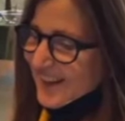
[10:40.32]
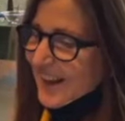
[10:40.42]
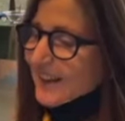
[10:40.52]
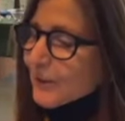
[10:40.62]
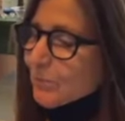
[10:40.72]

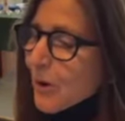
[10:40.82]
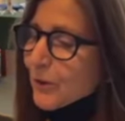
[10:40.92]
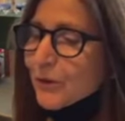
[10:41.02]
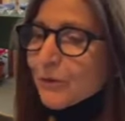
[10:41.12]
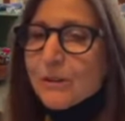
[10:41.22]
and is
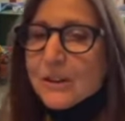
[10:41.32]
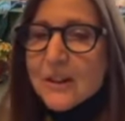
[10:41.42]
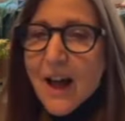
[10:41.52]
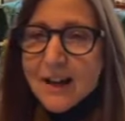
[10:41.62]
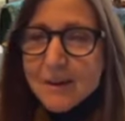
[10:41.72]
most
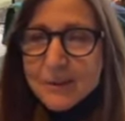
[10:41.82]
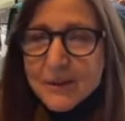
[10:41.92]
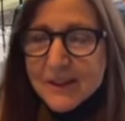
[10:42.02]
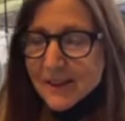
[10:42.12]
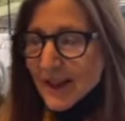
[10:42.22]

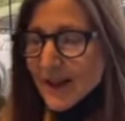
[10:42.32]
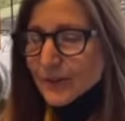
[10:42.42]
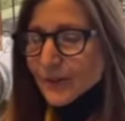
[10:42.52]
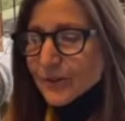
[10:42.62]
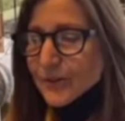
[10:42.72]
reliably
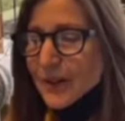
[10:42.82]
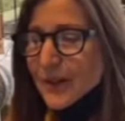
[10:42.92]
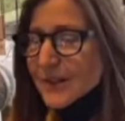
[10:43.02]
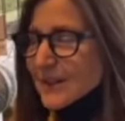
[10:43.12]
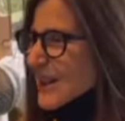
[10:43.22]
encountered
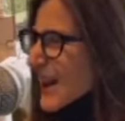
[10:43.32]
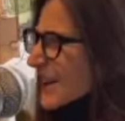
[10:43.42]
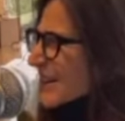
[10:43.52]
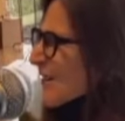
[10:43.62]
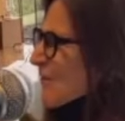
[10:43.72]
not
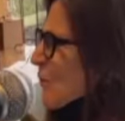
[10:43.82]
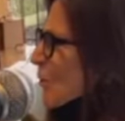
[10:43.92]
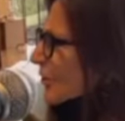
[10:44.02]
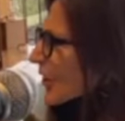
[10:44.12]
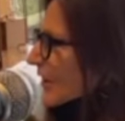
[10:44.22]
in the
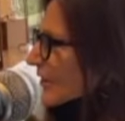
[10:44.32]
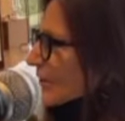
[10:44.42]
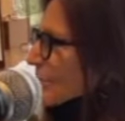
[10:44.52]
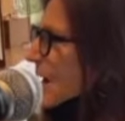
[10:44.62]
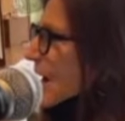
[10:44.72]
vortex of
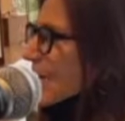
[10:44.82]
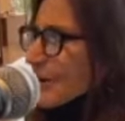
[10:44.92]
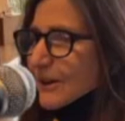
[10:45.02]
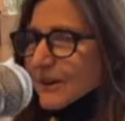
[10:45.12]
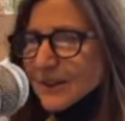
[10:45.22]

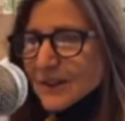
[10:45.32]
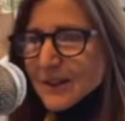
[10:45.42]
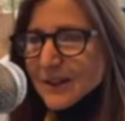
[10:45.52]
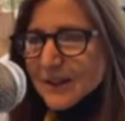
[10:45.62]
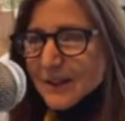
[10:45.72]
power,
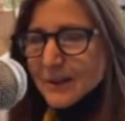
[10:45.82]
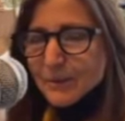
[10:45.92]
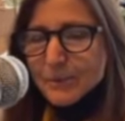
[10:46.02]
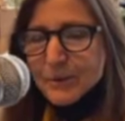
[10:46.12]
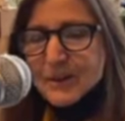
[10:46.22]

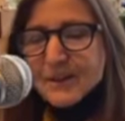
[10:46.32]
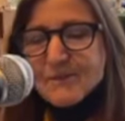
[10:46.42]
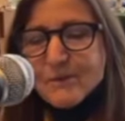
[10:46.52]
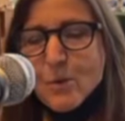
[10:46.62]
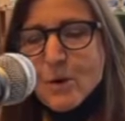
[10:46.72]
but in the
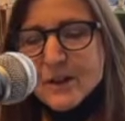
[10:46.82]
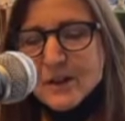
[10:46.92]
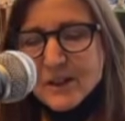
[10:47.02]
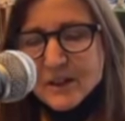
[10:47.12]
void.